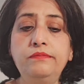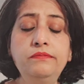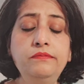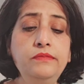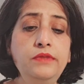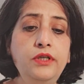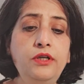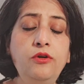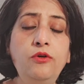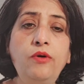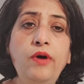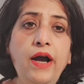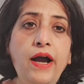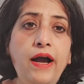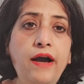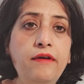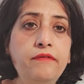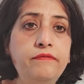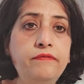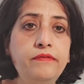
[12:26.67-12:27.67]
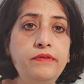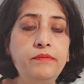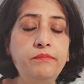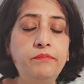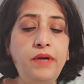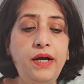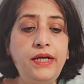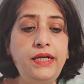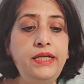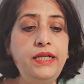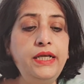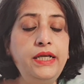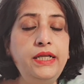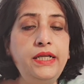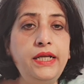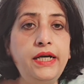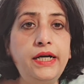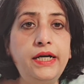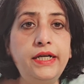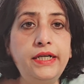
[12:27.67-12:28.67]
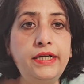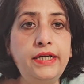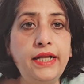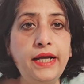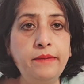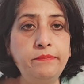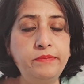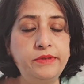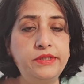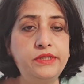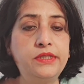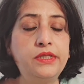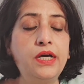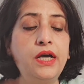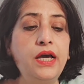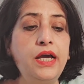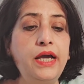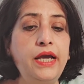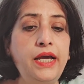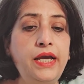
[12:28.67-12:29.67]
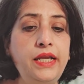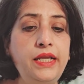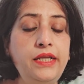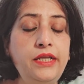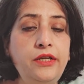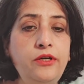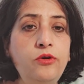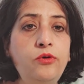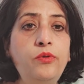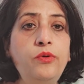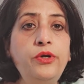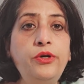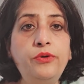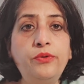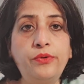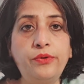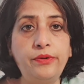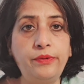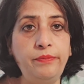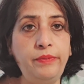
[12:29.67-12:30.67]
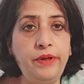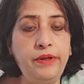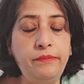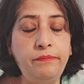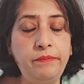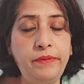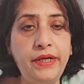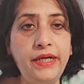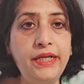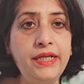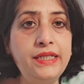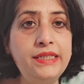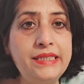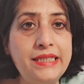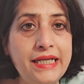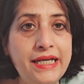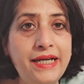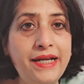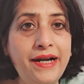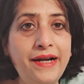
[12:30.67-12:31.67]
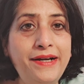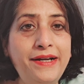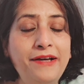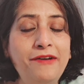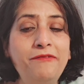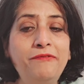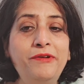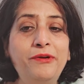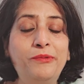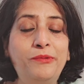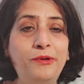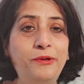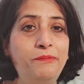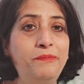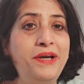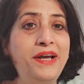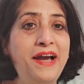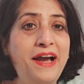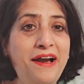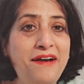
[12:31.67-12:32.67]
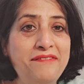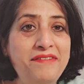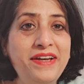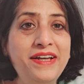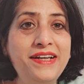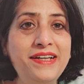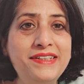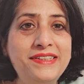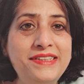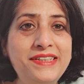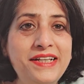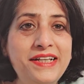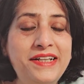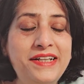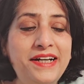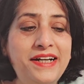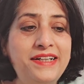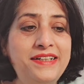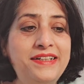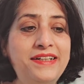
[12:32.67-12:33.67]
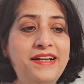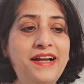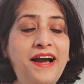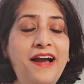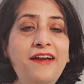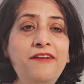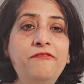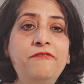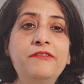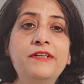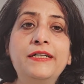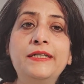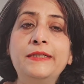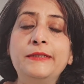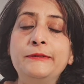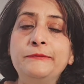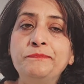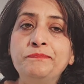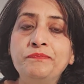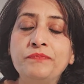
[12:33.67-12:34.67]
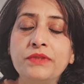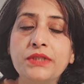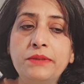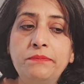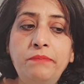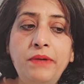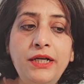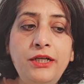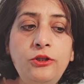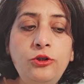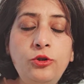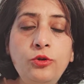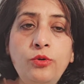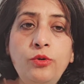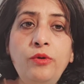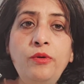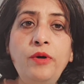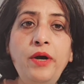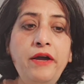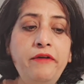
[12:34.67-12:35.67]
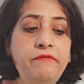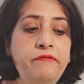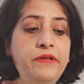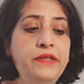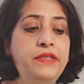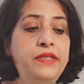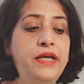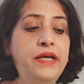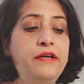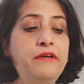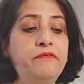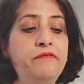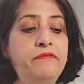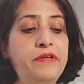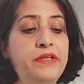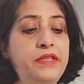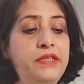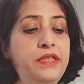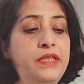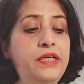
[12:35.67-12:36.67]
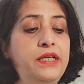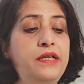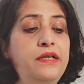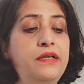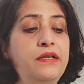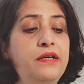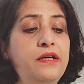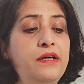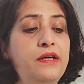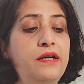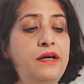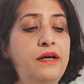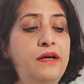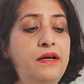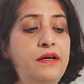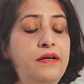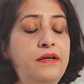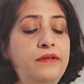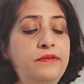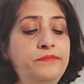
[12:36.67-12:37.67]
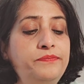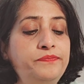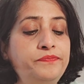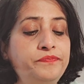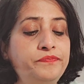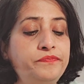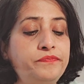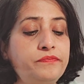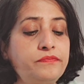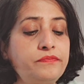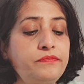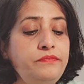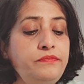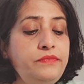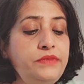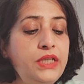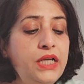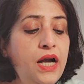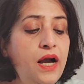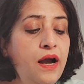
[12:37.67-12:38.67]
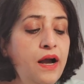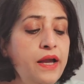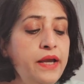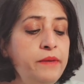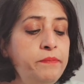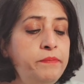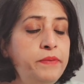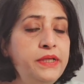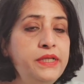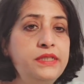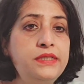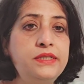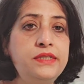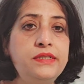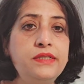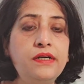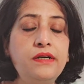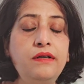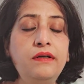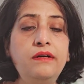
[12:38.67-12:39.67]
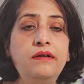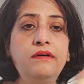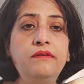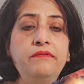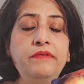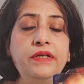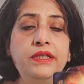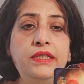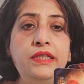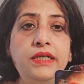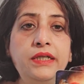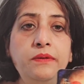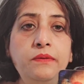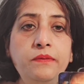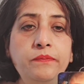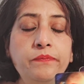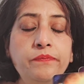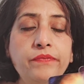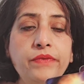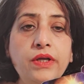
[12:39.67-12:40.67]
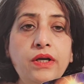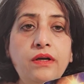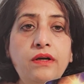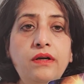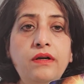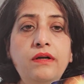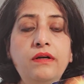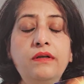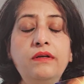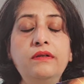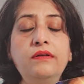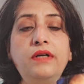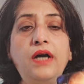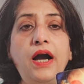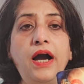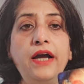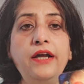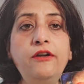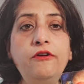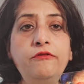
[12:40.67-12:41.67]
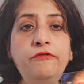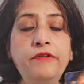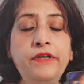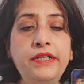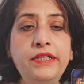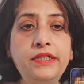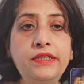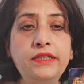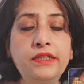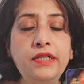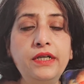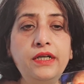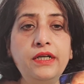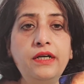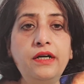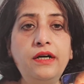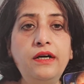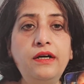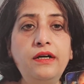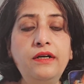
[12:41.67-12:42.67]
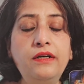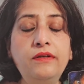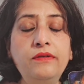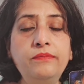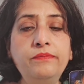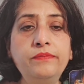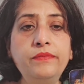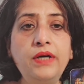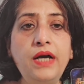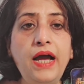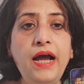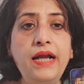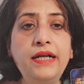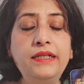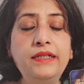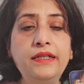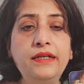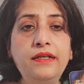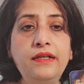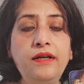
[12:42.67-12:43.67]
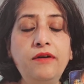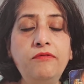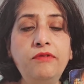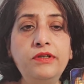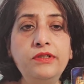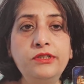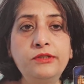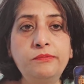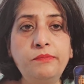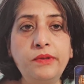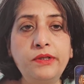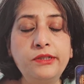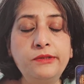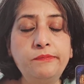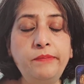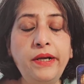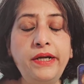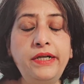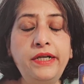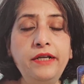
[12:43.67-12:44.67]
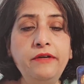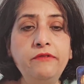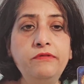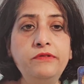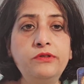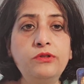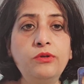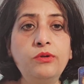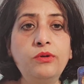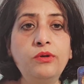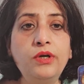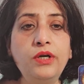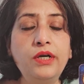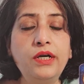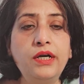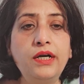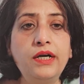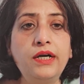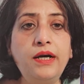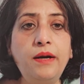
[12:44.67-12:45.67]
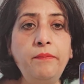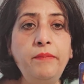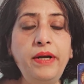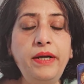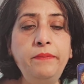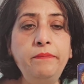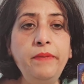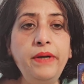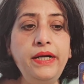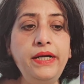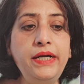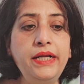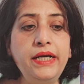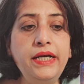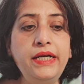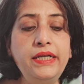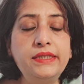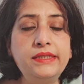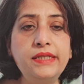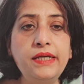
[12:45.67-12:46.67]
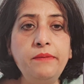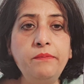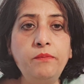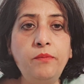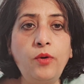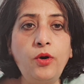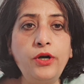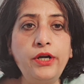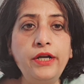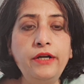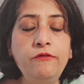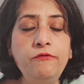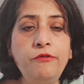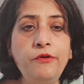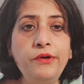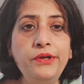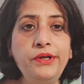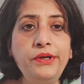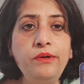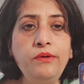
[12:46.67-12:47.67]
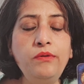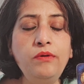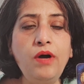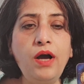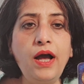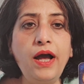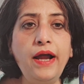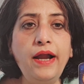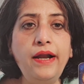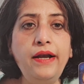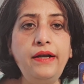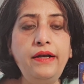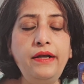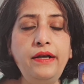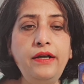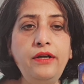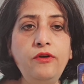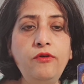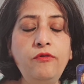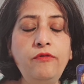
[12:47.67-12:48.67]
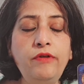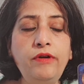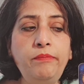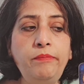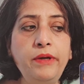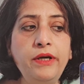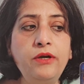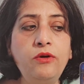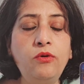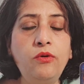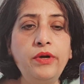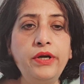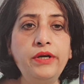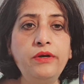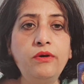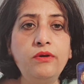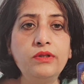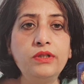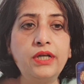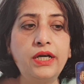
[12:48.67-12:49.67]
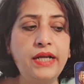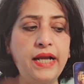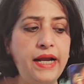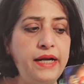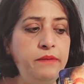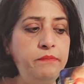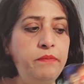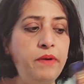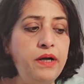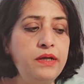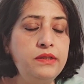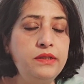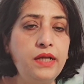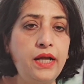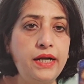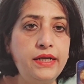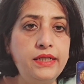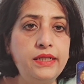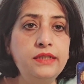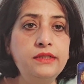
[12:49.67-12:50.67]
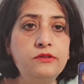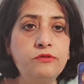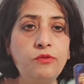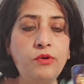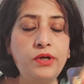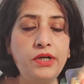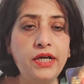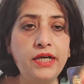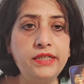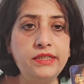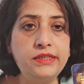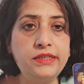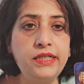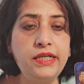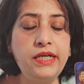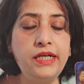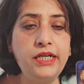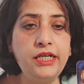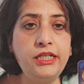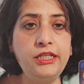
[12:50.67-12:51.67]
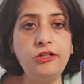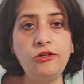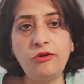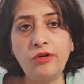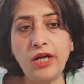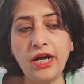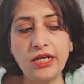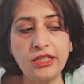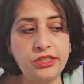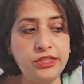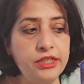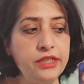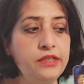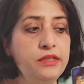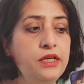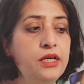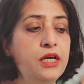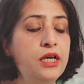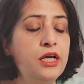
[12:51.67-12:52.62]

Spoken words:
You have multi-layered depths in you. You could be pretty secretive. You could be having a secret life. But do everything with the high priest, with the Hierophant and the lover's perspective. So commitment is important for you, and you will be going on the right path. That is what I see in your action.